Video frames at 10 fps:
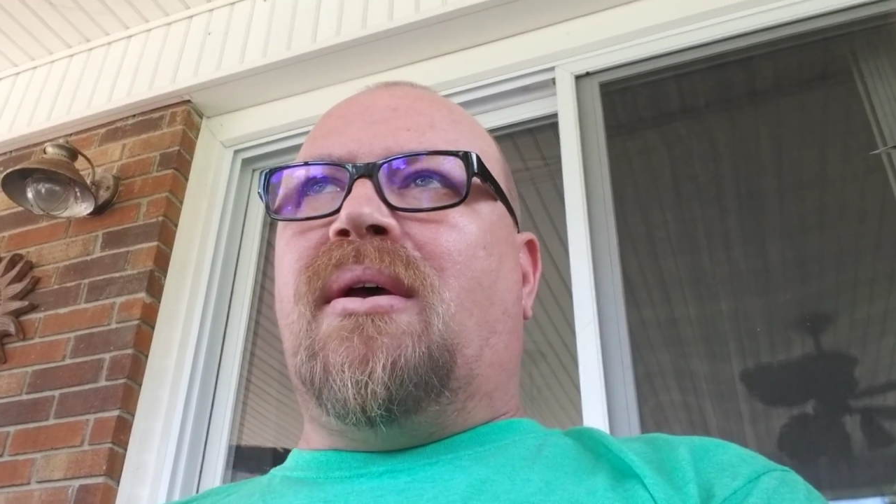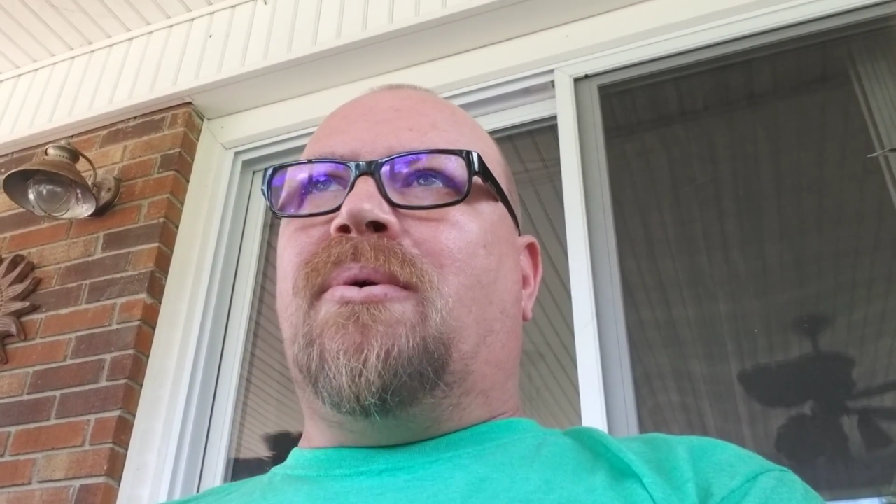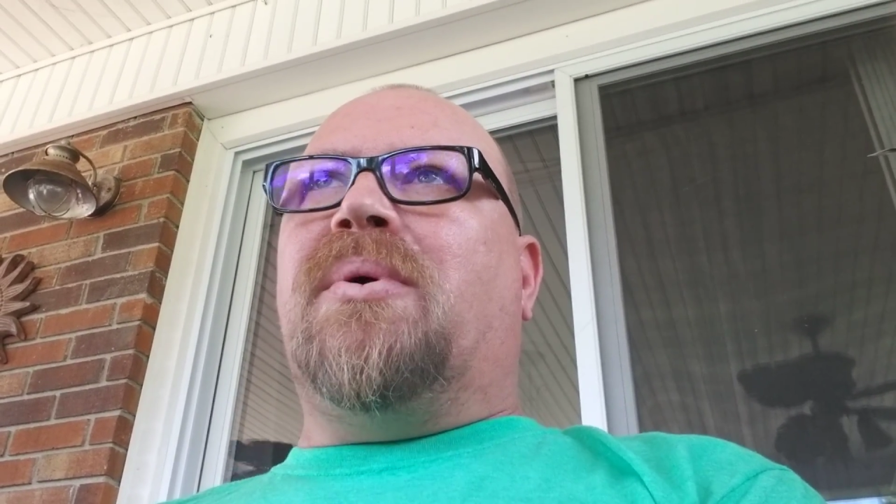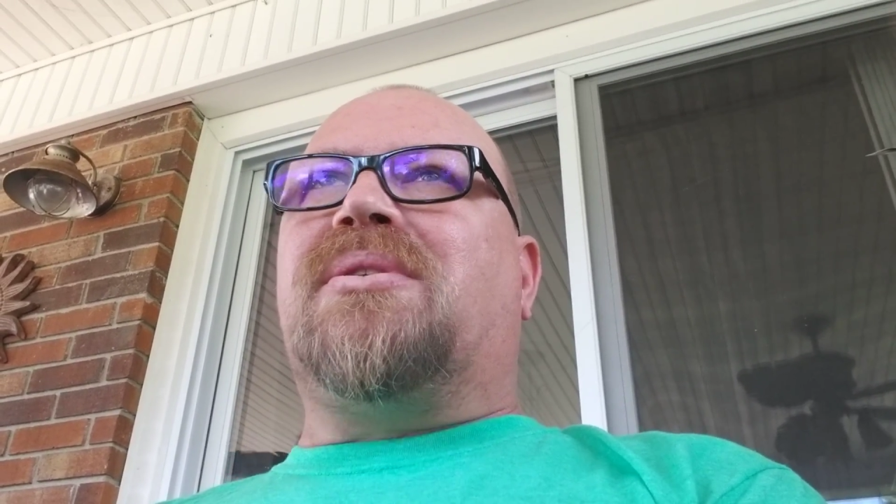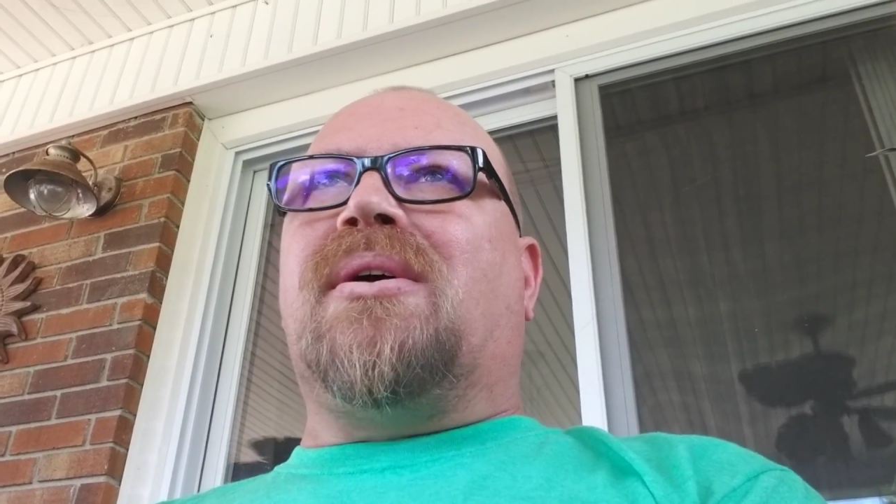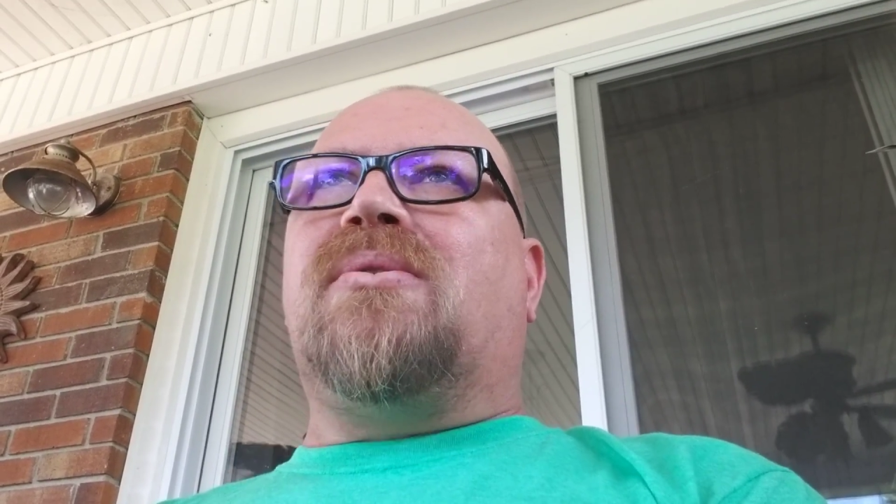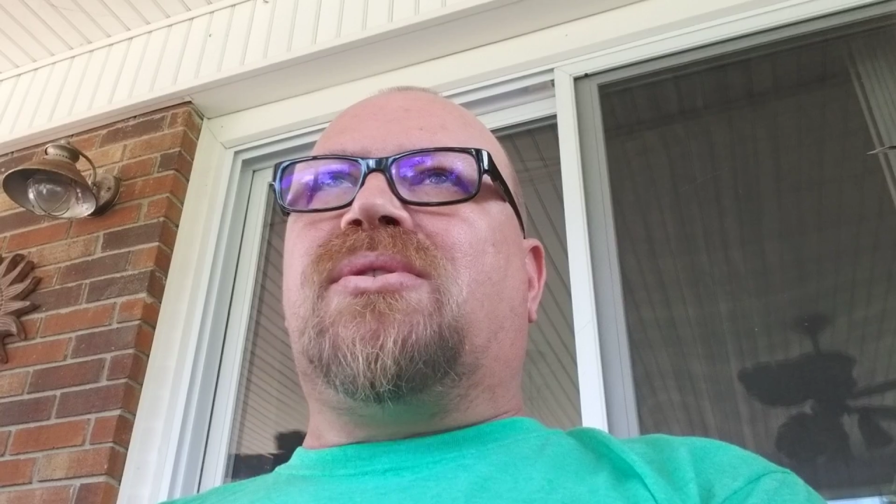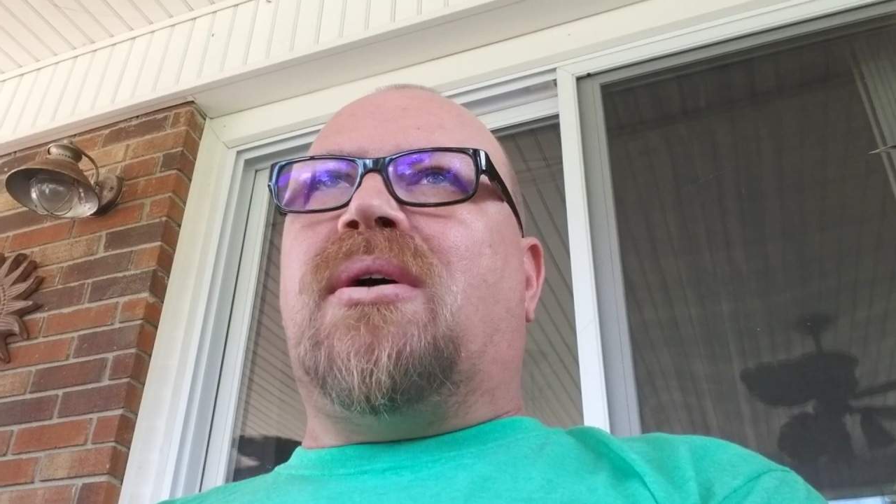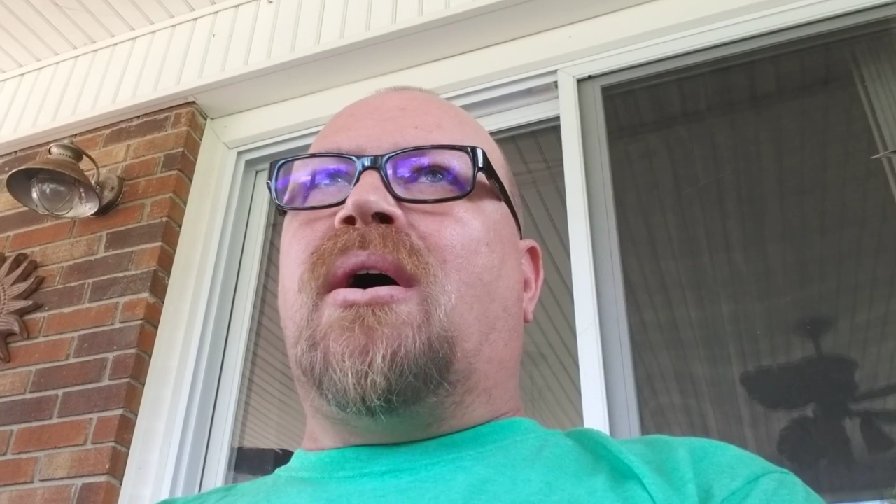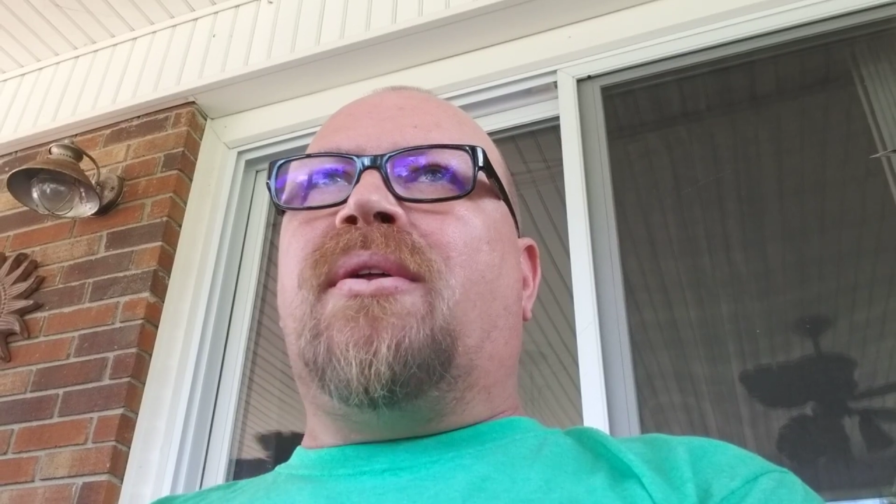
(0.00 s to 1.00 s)
which goes
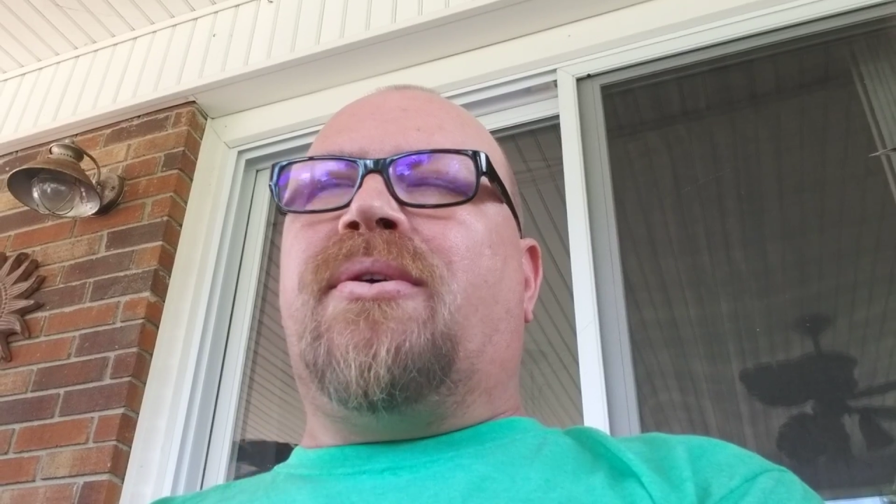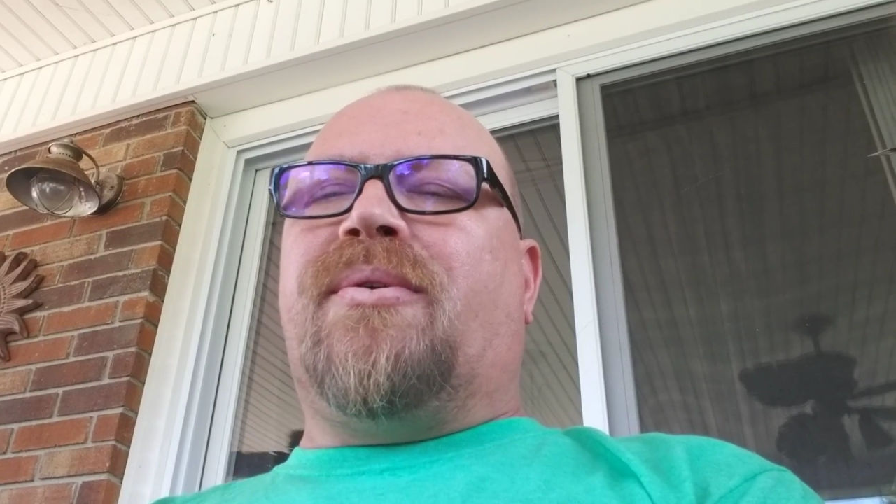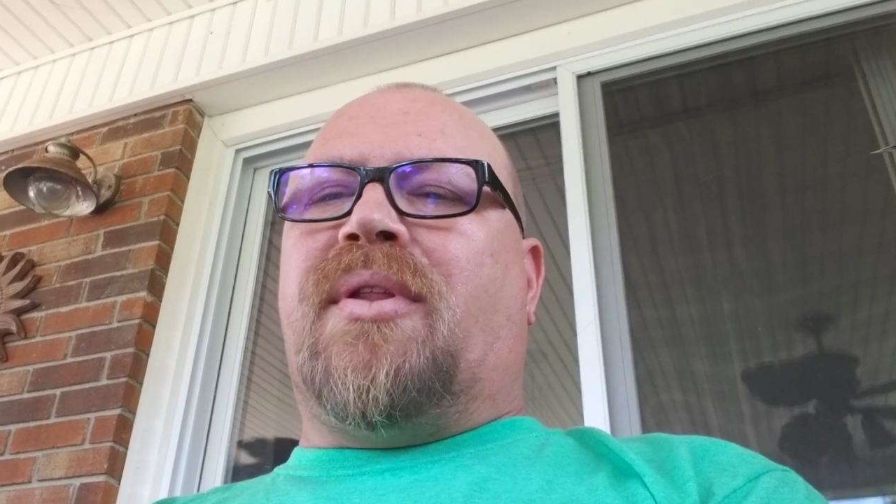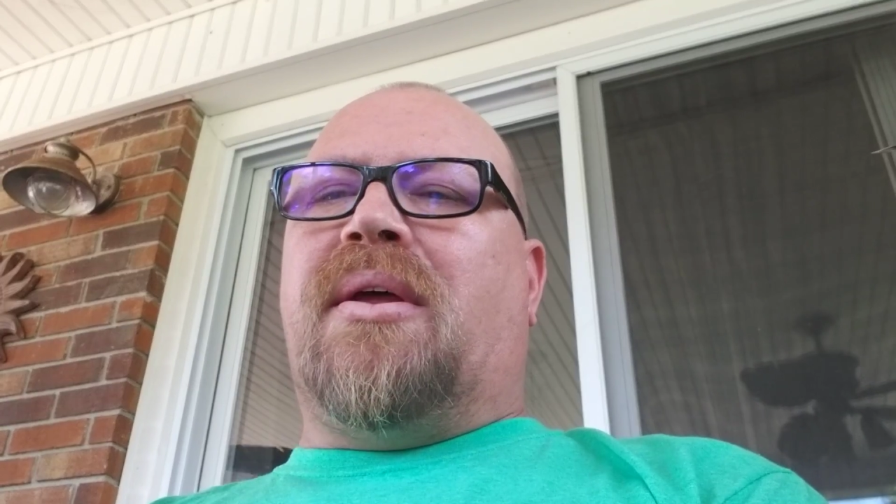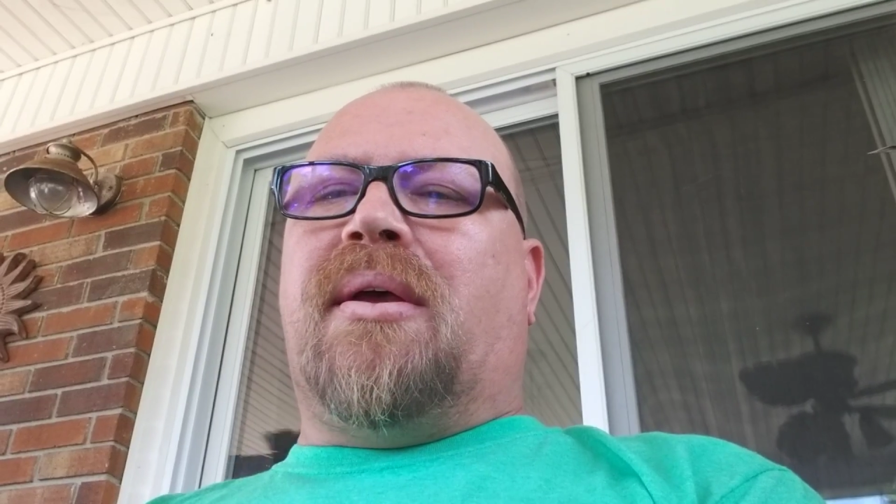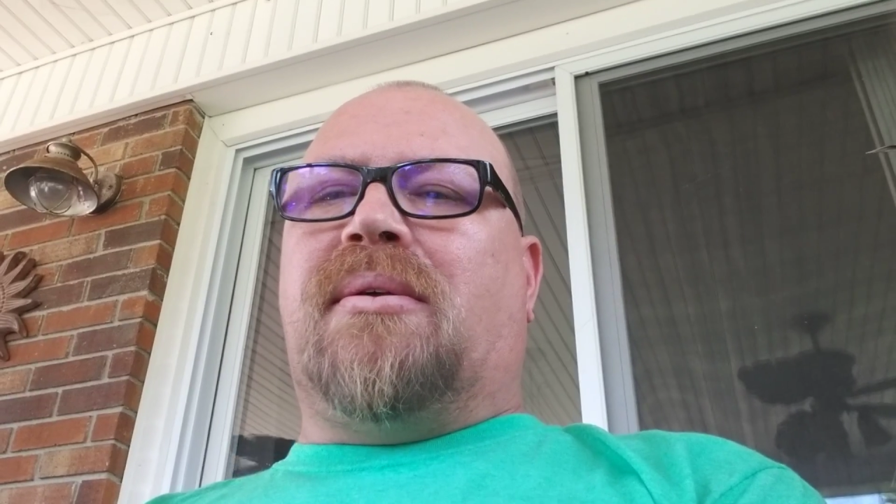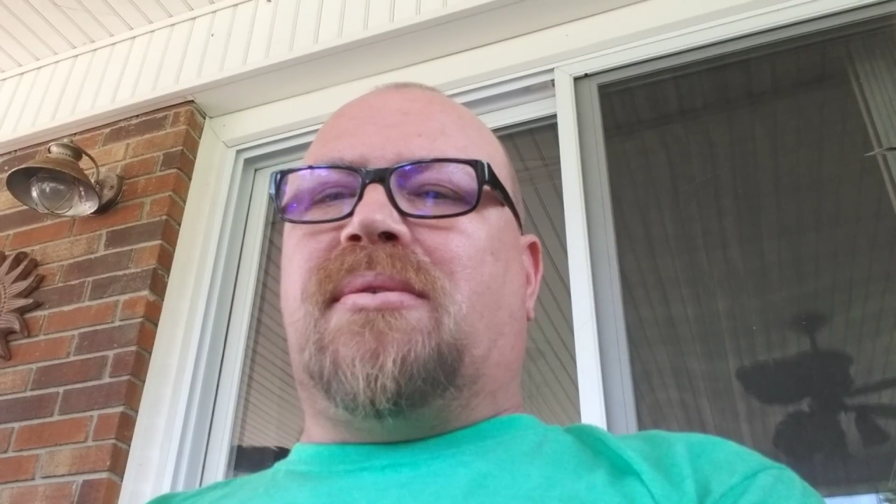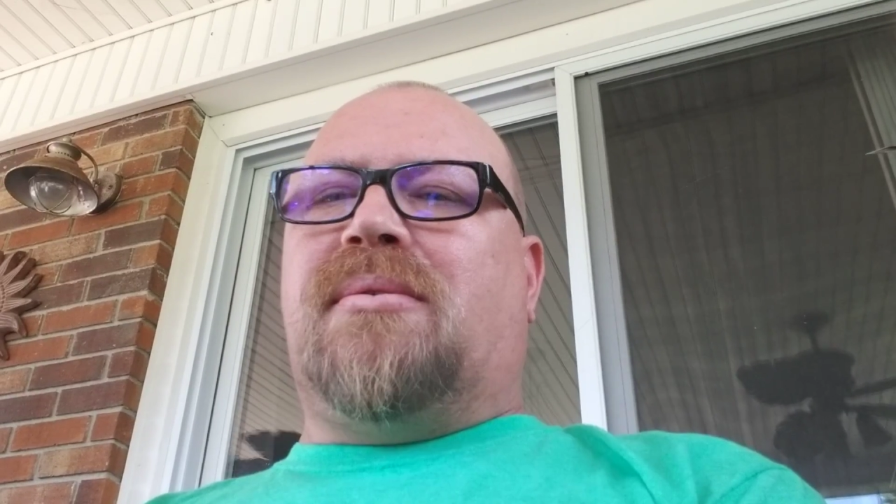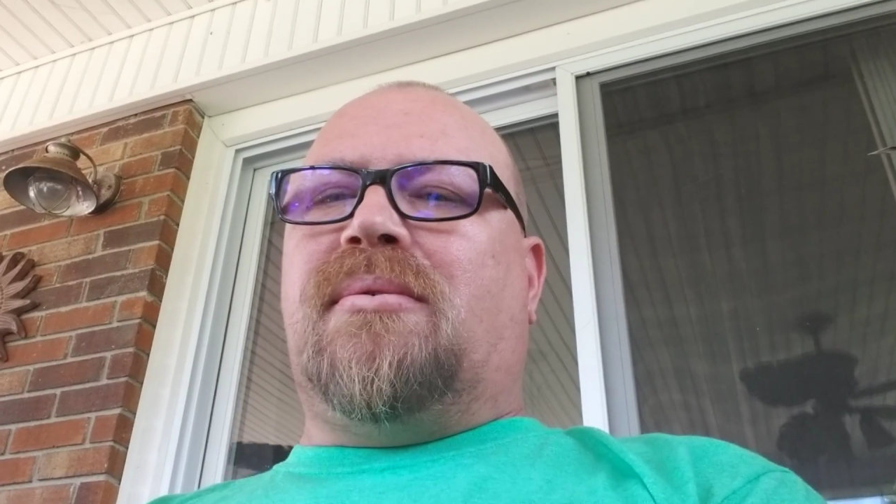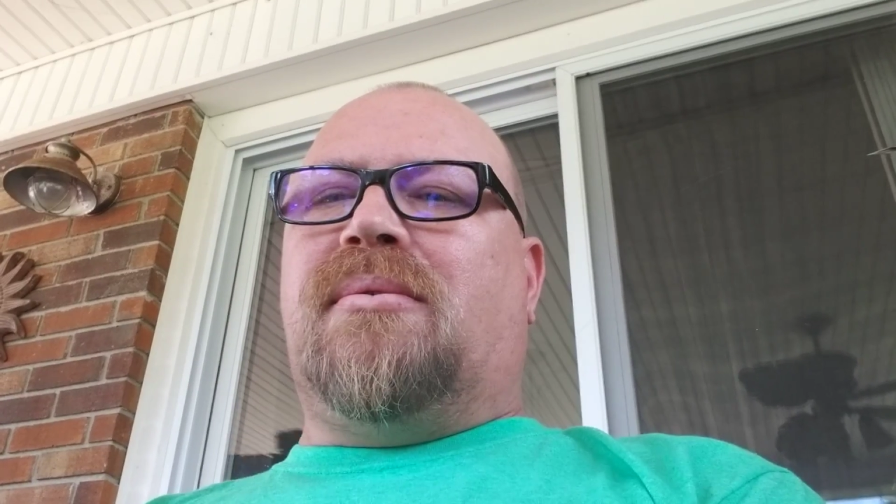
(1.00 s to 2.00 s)
to other things